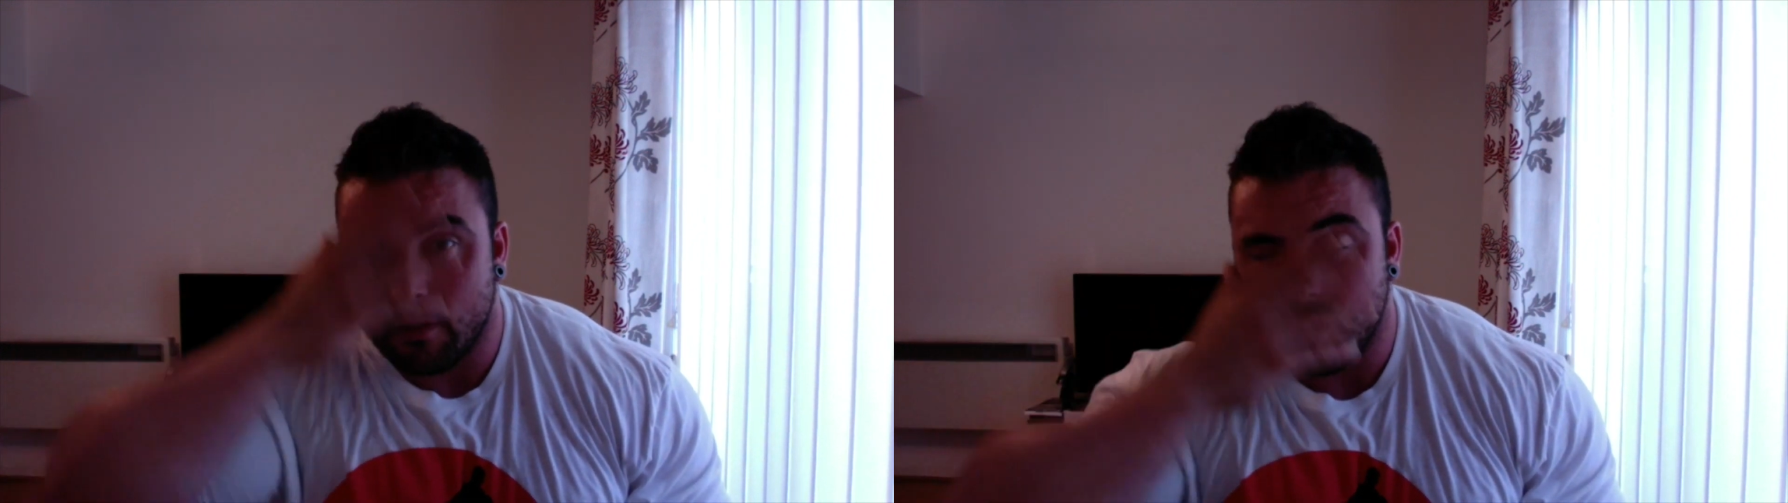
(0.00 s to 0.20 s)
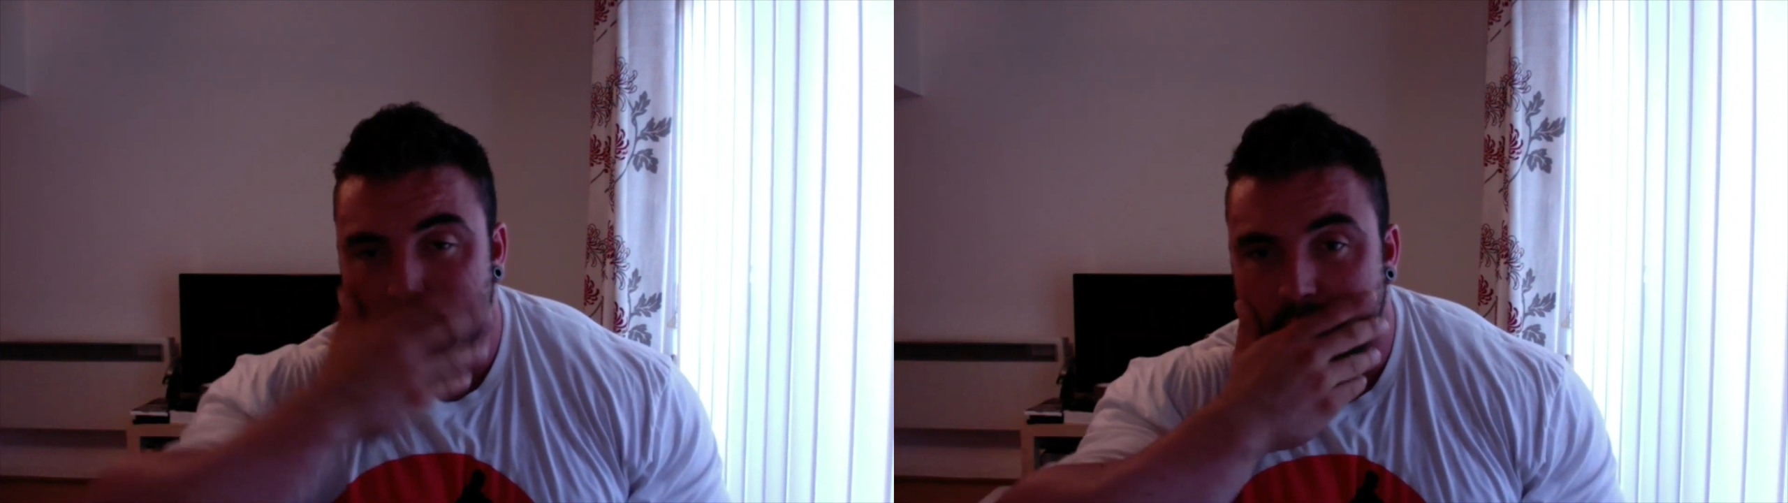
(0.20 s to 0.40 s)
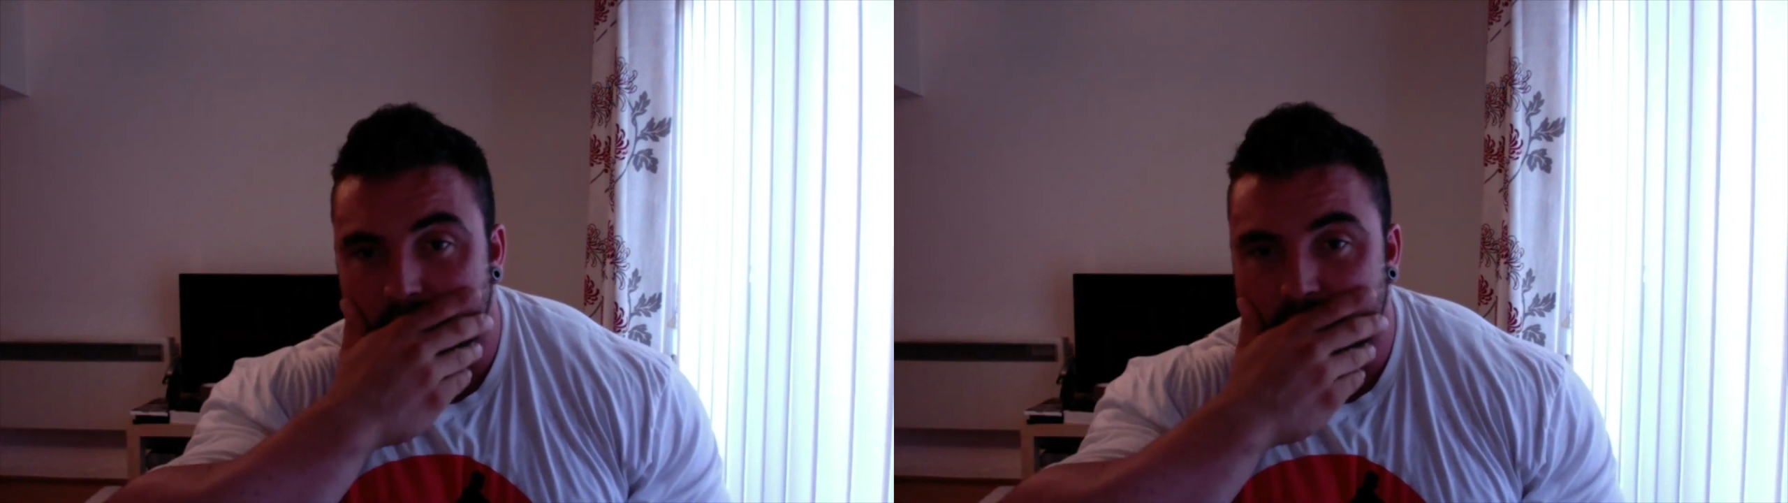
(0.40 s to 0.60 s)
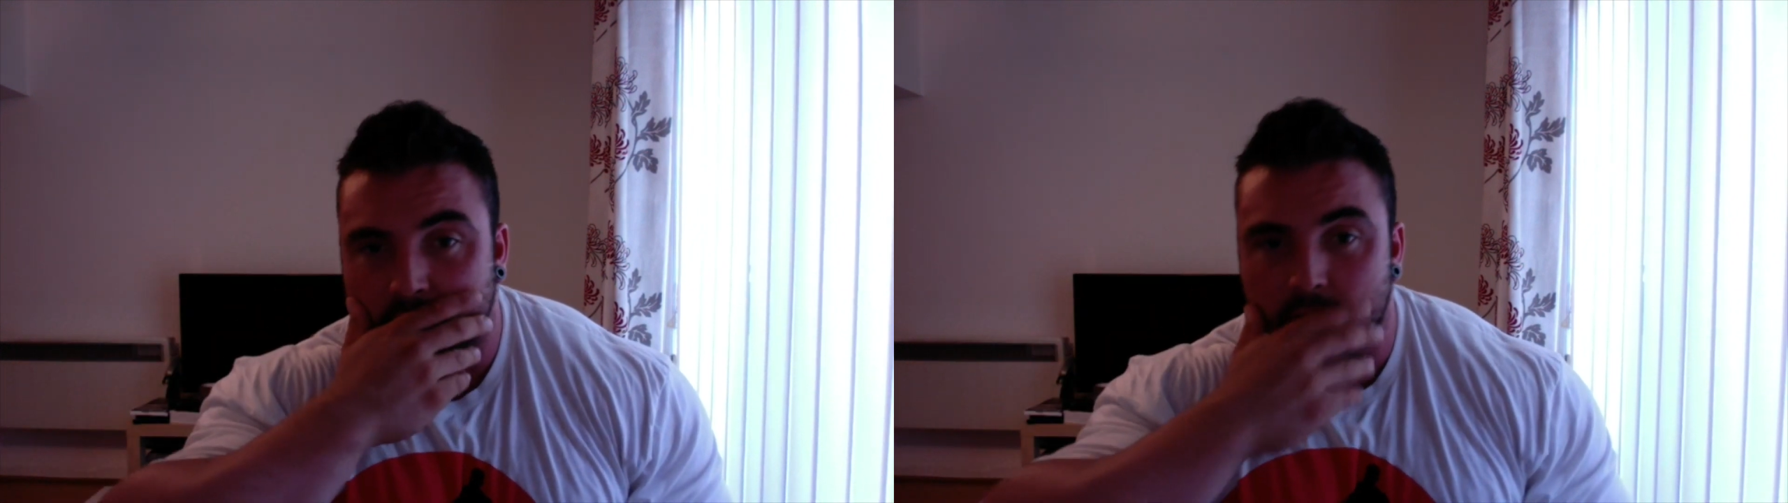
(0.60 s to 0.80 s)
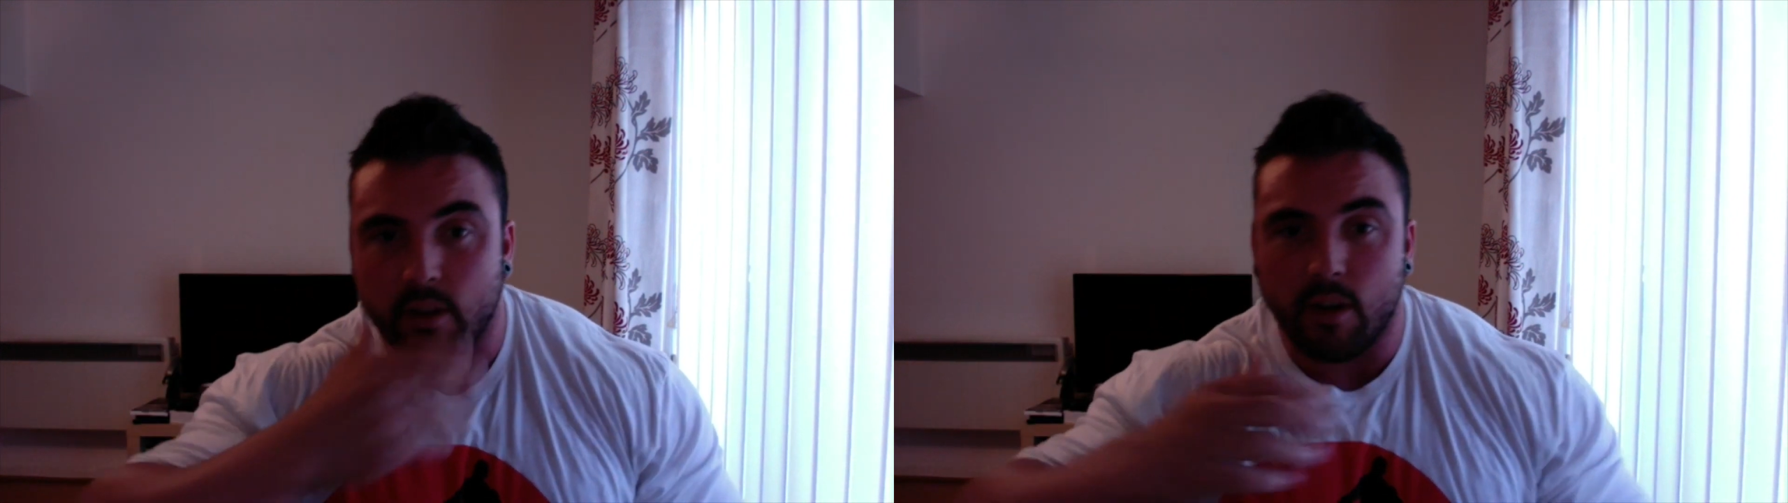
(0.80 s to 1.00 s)
and this,
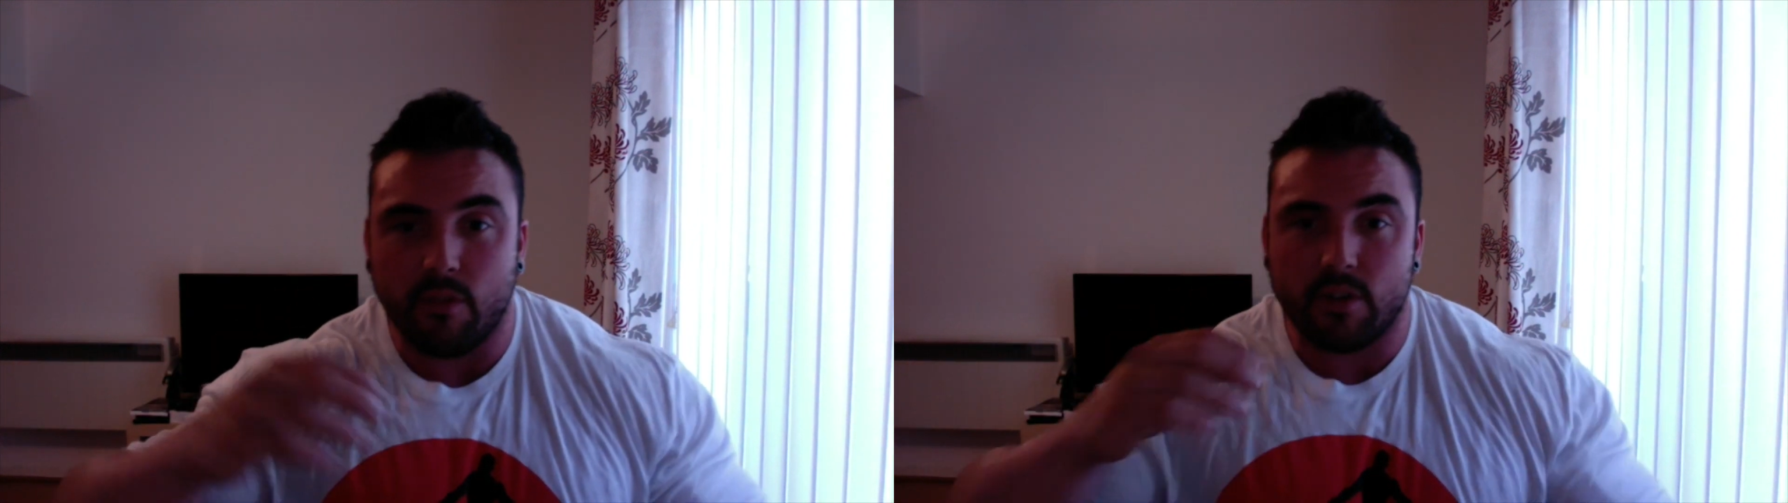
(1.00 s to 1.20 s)
and I don't have a